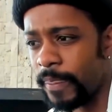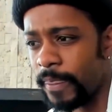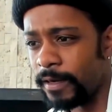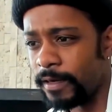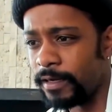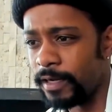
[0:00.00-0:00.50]

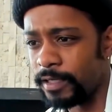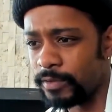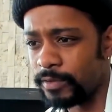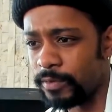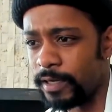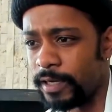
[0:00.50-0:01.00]
a nice
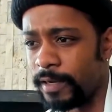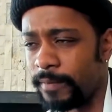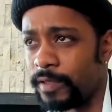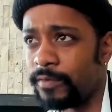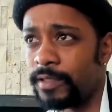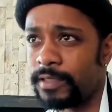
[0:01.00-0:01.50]
way. I
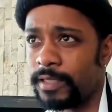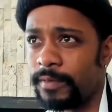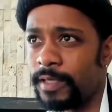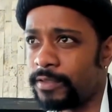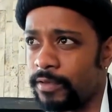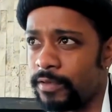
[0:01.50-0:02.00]
mean, one time I
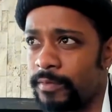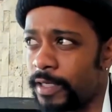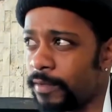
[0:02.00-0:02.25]
told him, like,